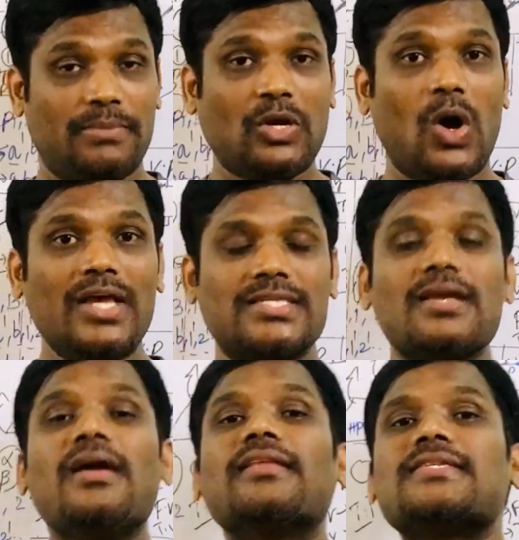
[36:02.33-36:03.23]
because
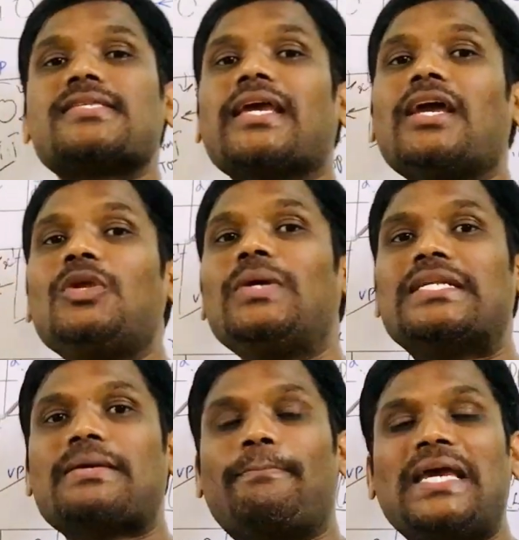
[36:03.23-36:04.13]
the second unit
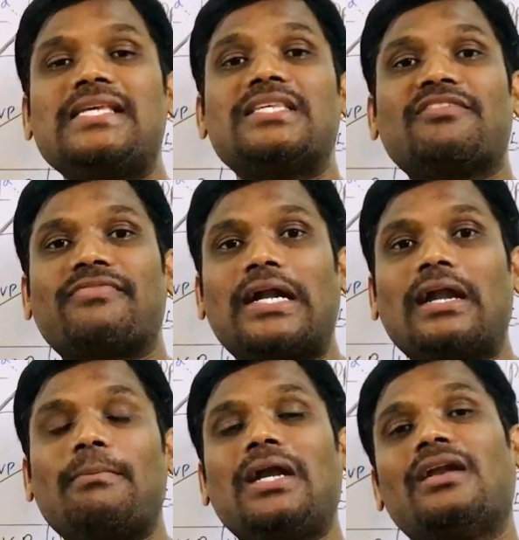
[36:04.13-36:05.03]
is a basic
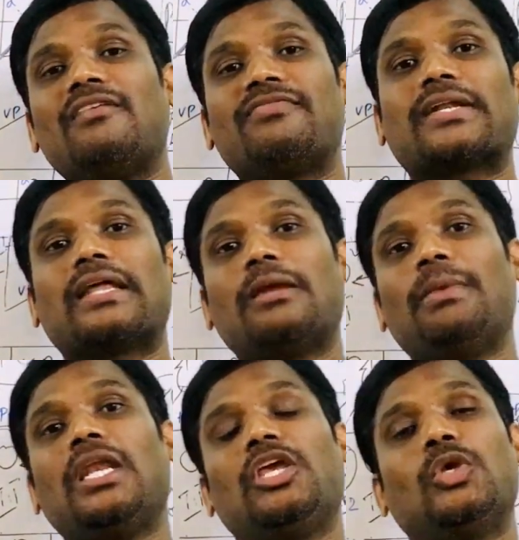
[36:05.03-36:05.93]
fundamental for the
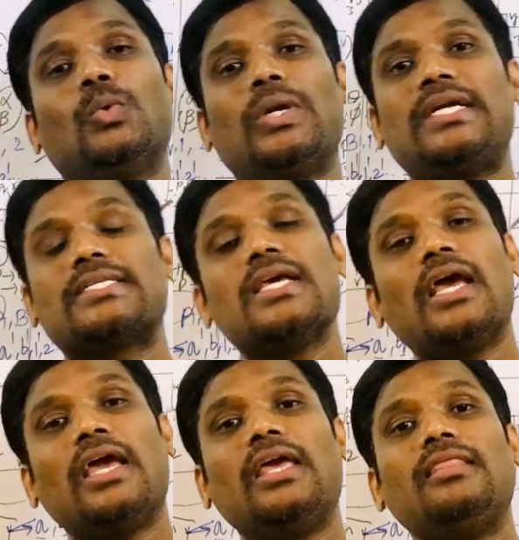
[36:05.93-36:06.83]
remaining units
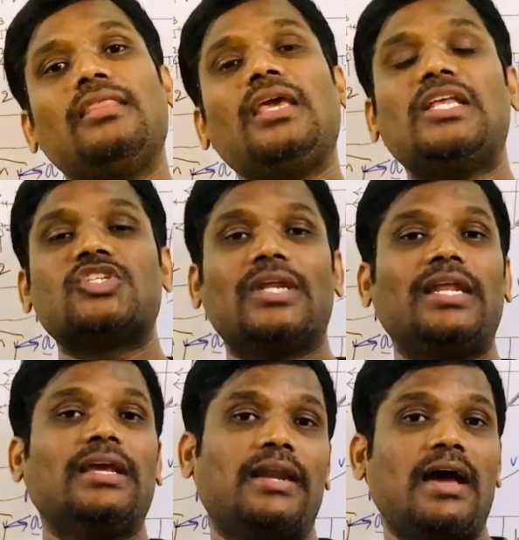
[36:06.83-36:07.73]
in the
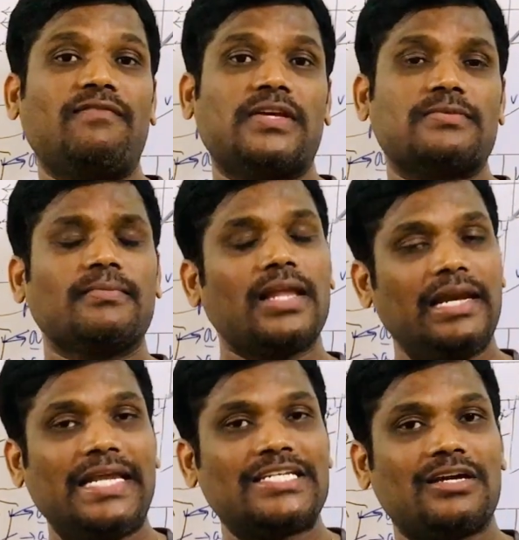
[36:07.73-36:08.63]
engineering graphics.
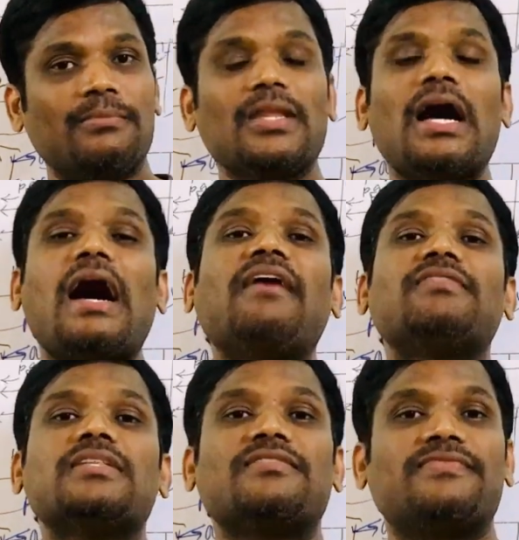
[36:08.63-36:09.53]
Later,
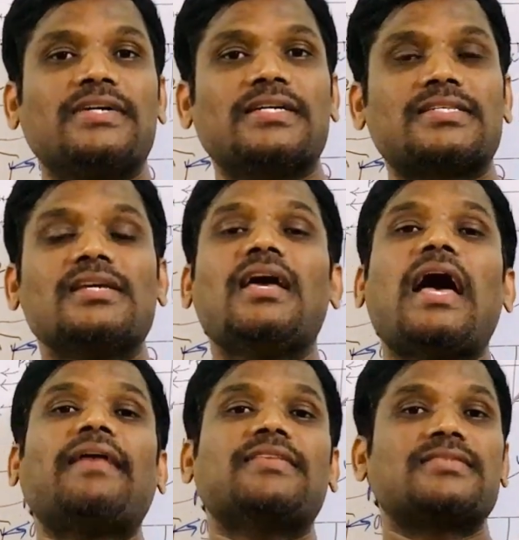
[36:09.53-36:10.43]
after the first
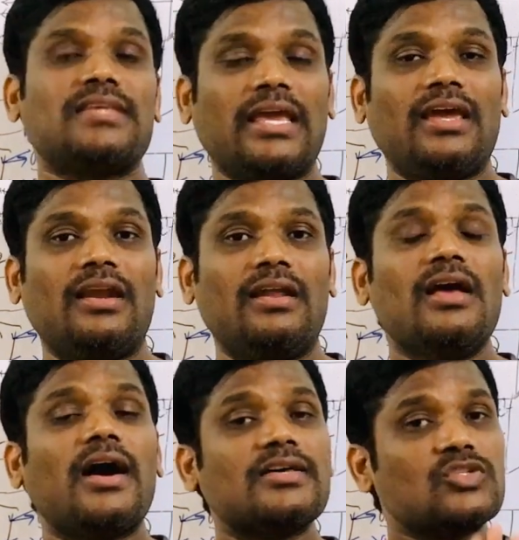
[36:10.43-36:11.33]
and the second,
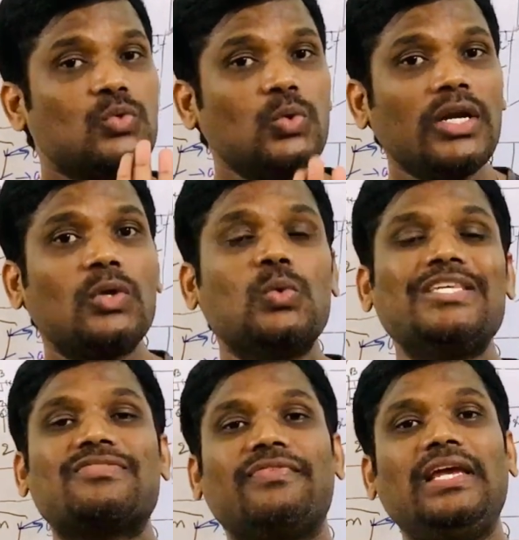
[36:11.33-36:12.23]
a student who
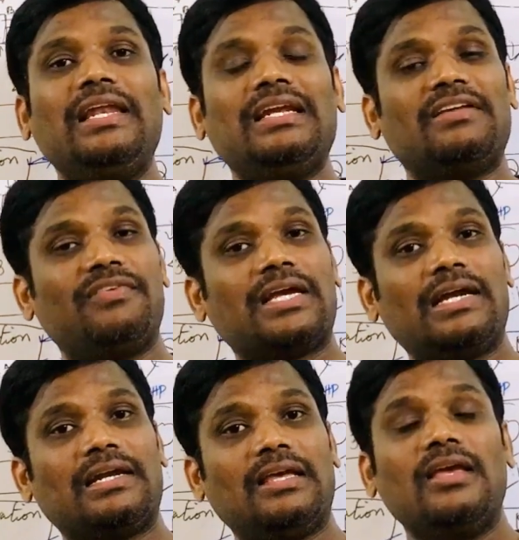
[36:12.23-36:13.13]
is feeling
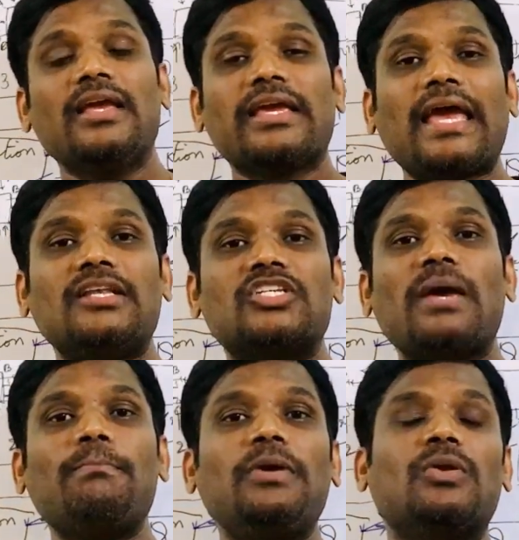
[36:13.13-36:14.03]
difficulty can
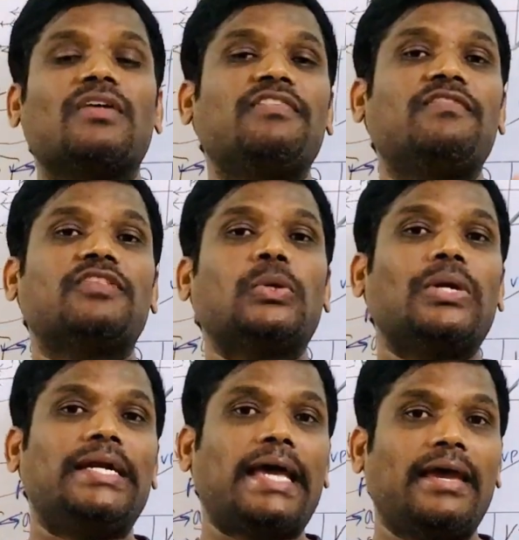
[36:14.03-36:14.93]
jump into the fifth
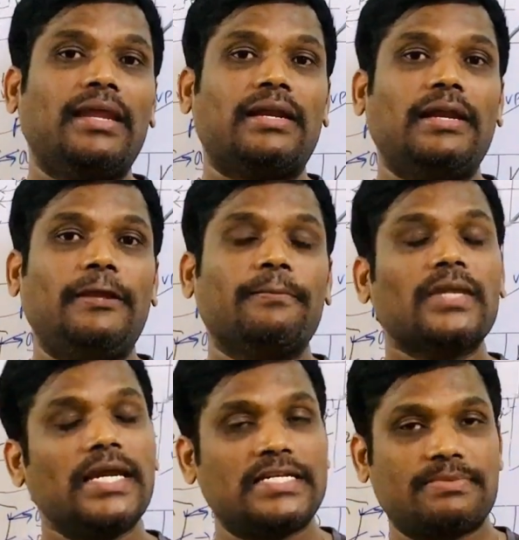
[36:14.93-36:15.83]
unit directly.
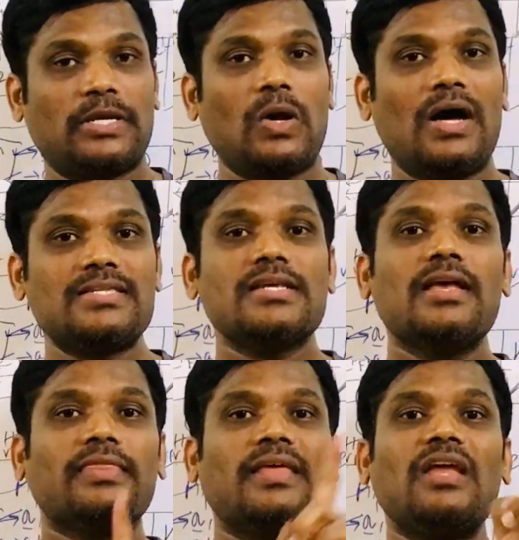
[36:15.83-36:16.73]
It's because
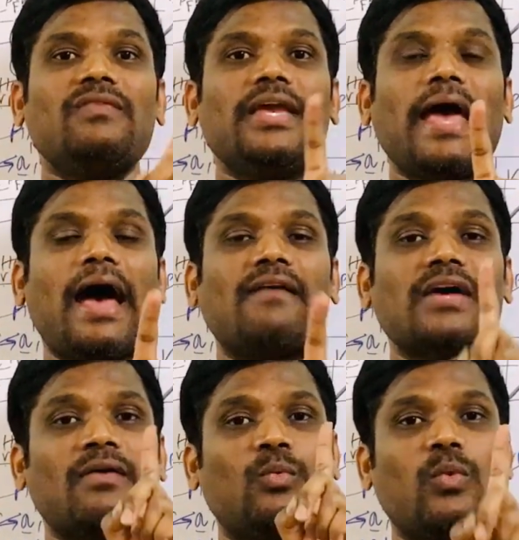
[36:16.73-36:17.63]
there we
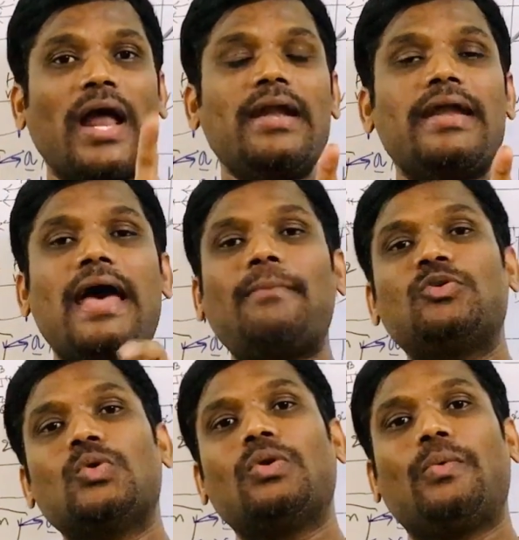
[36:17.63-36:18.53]
have a one damn
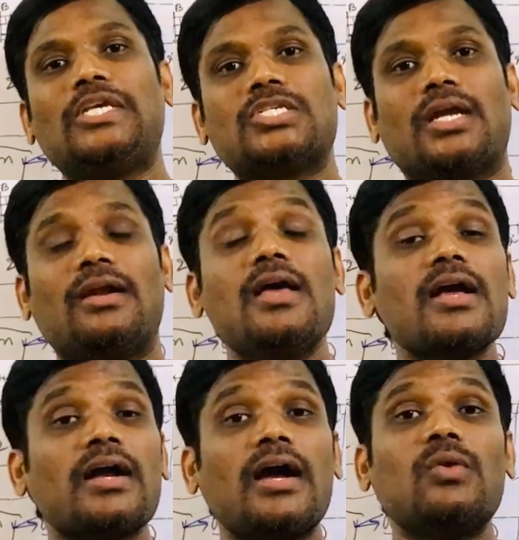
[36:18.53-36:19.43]
sure question,
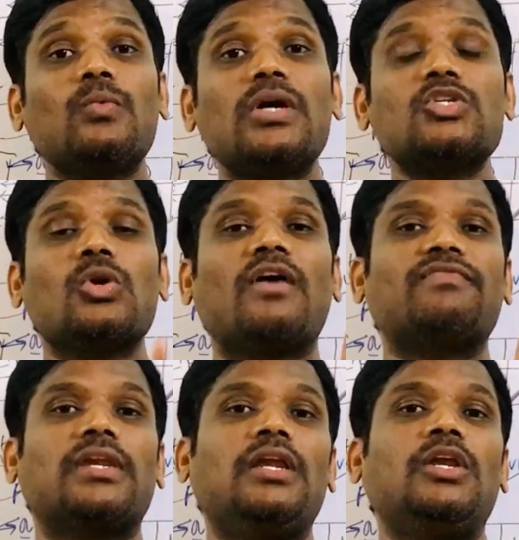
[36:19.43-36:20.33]
conversion
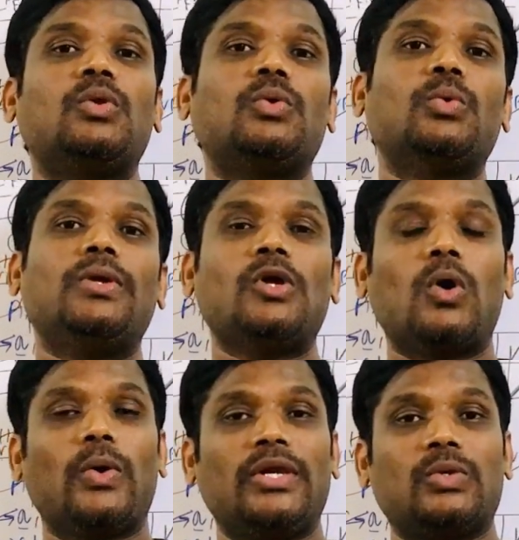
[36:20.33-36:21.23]
of 3D to 2D you
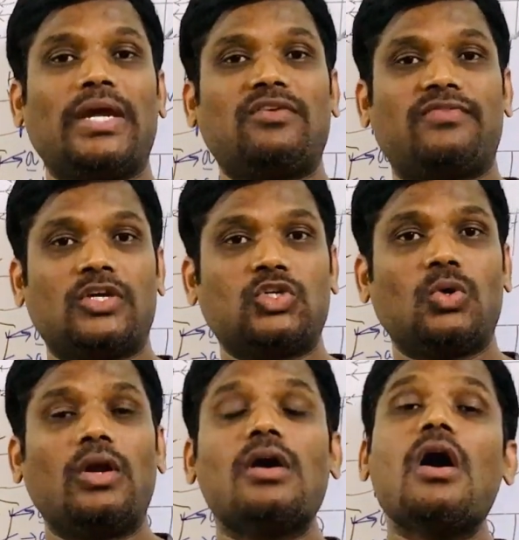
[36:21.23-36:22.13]
are going to get for
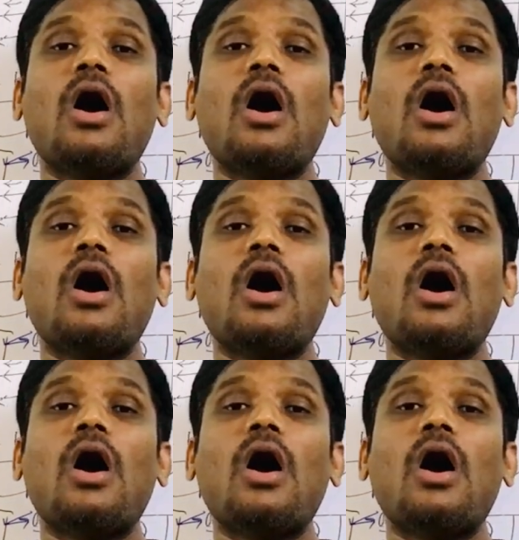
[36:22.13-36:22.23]
sure,